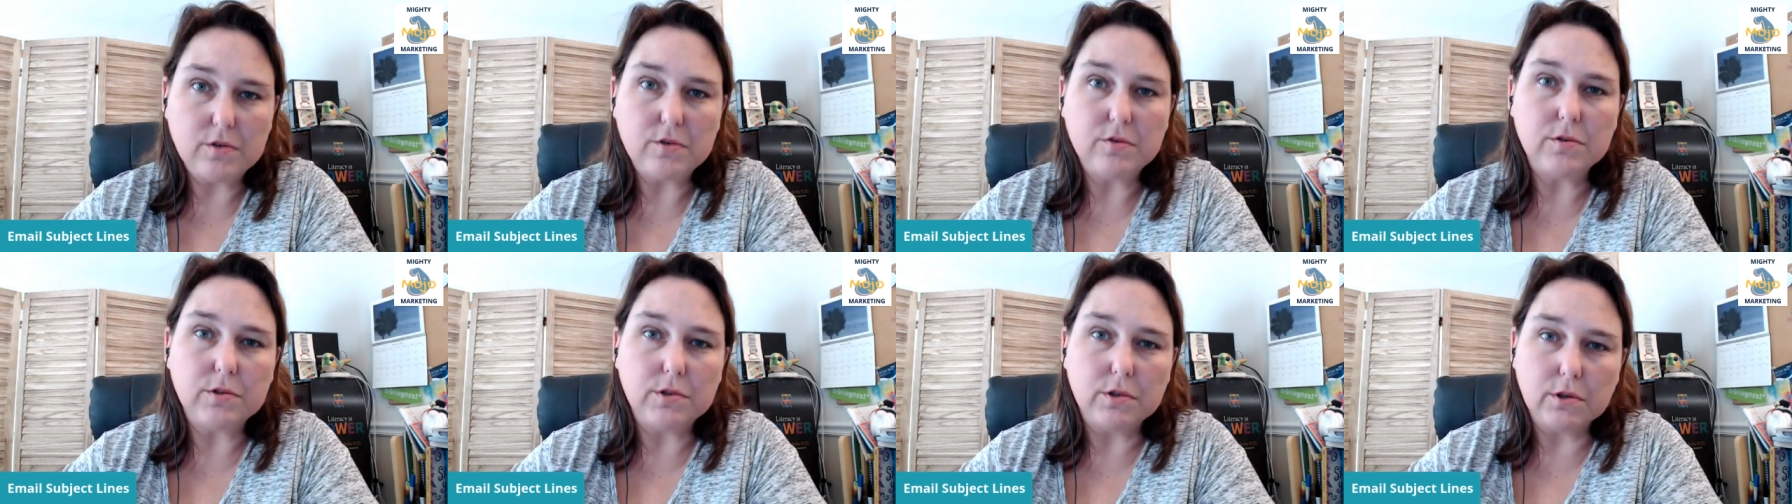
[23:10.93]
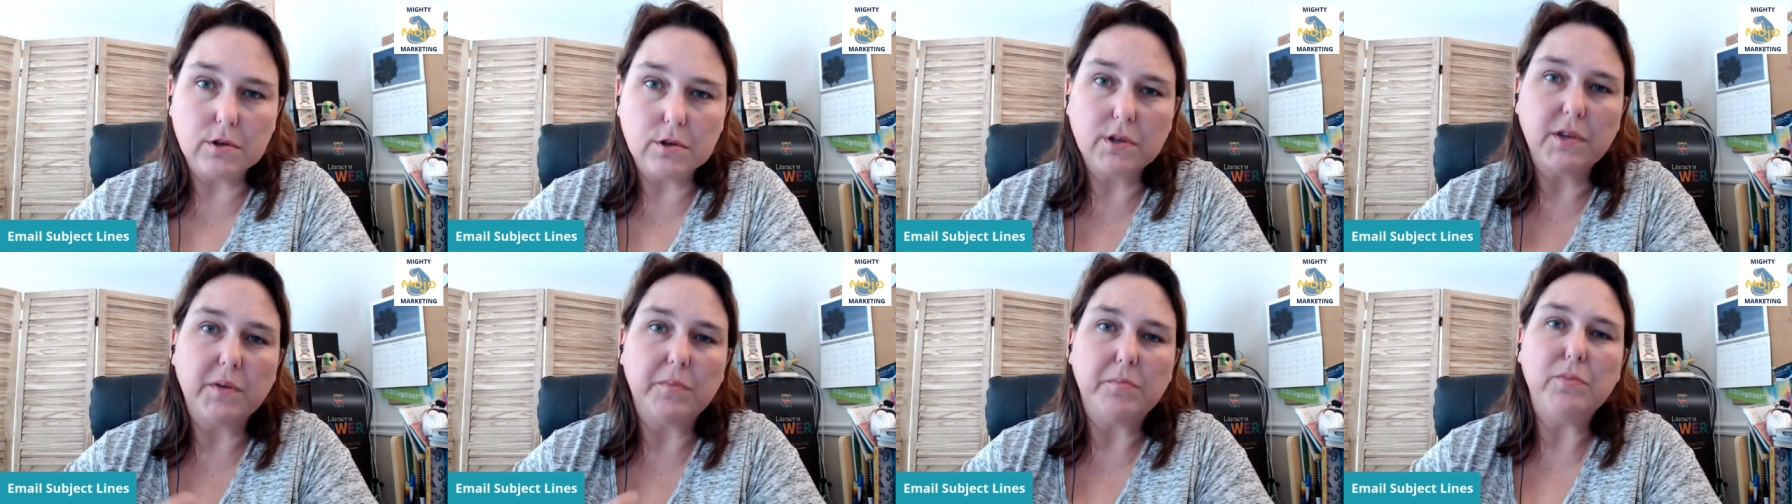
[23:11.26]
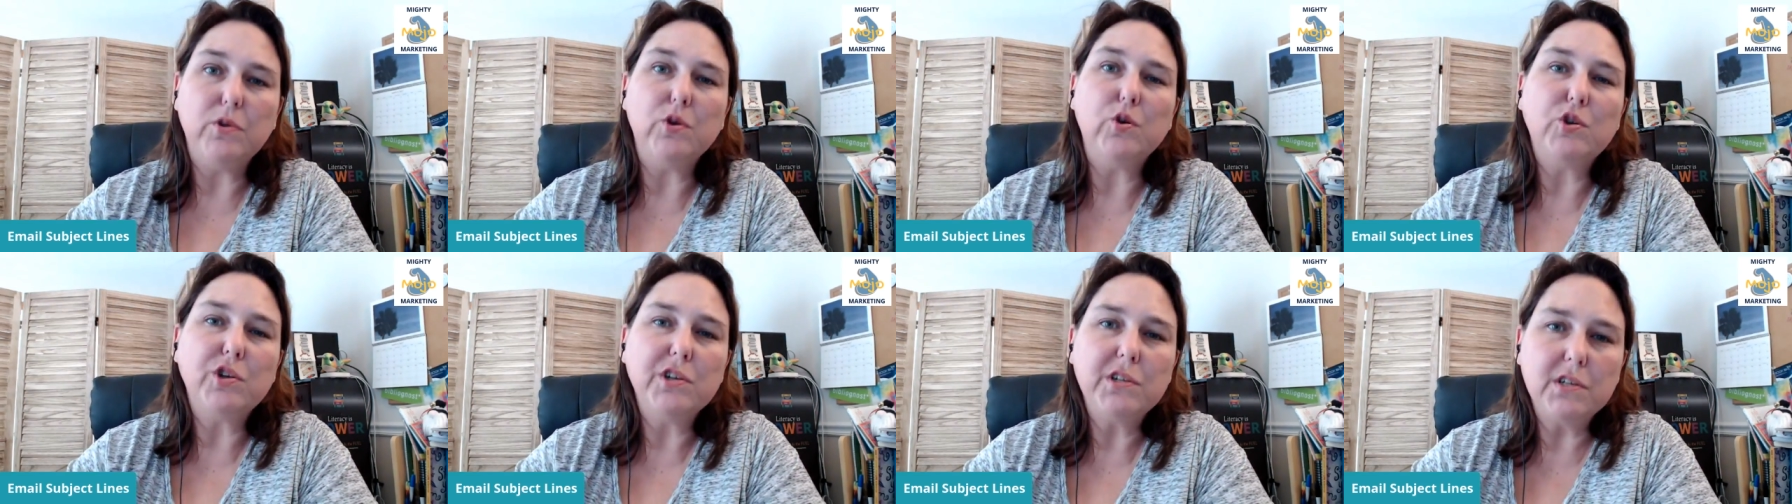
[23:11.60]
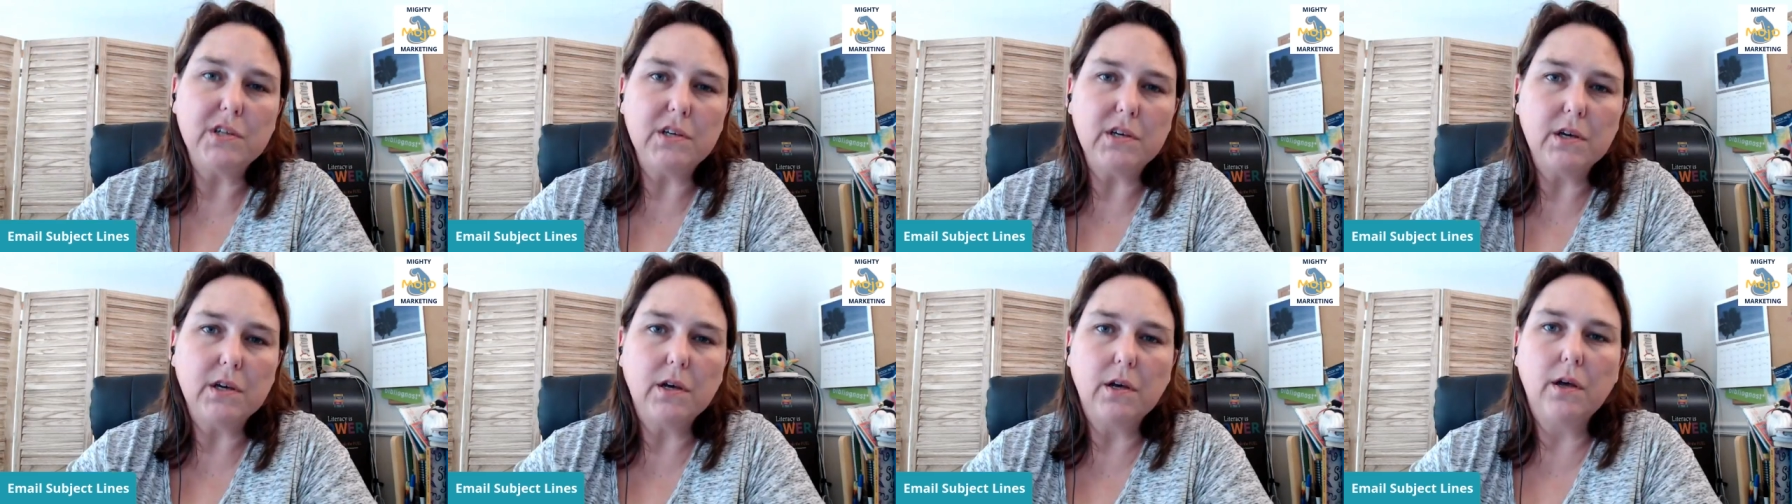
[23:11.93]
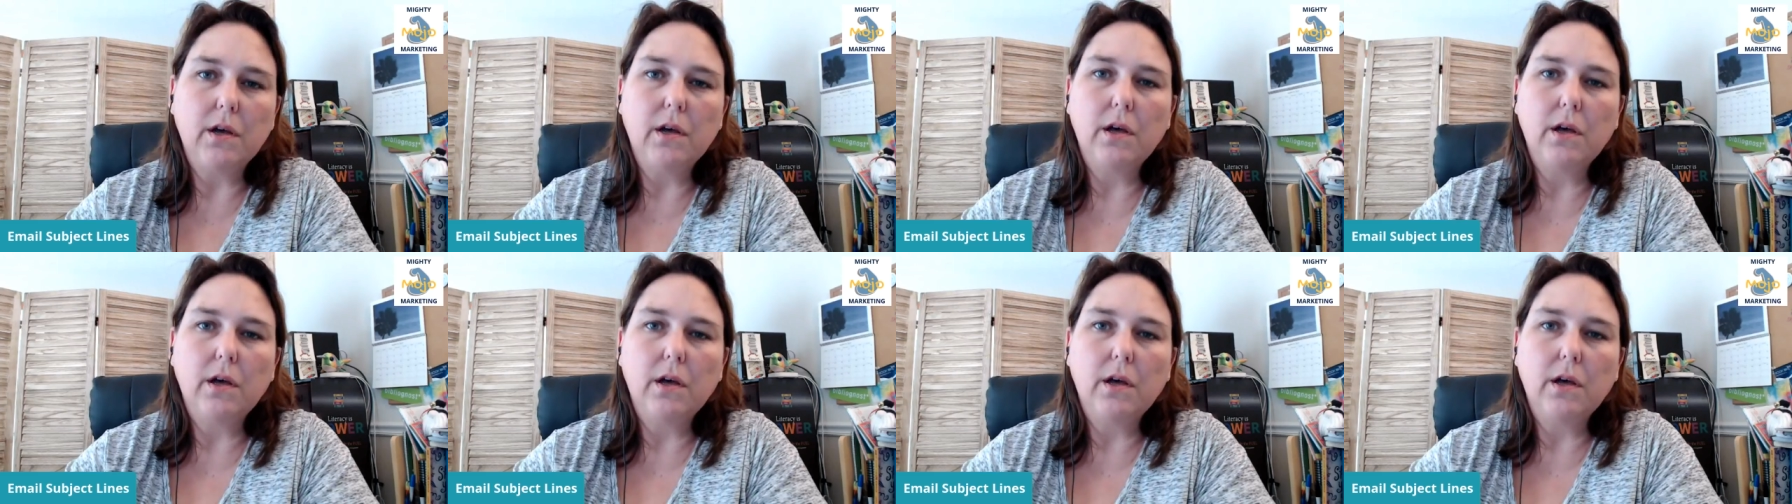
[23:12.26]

to your community